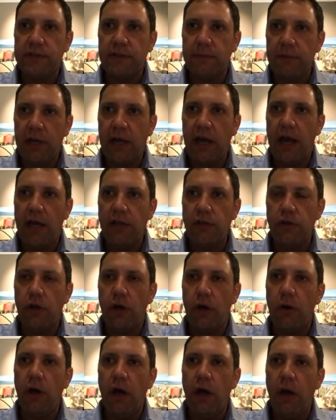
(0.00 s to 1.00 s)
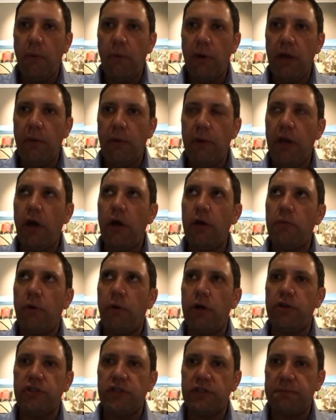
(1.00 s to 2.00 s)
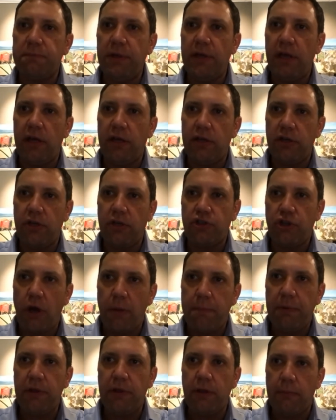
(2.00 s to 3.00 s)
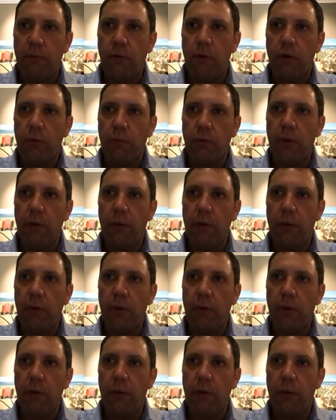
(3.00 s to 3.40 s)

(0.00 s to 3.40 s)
Sim again, we don't want to just be a shop in the mall.